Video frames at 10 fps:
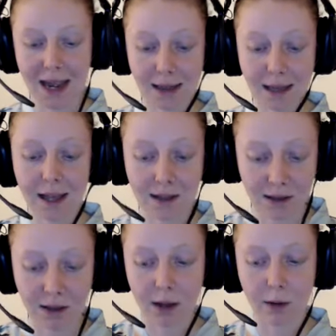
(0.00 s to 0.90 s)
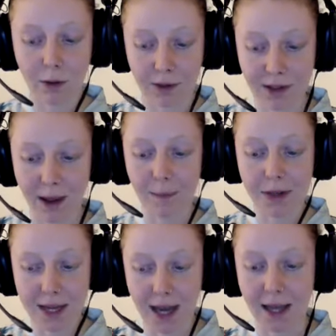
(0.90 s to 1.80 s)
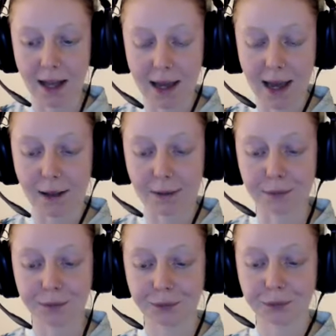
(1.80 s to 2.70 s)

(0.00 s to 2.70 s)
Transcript: And that is a cycle that's happened again and again.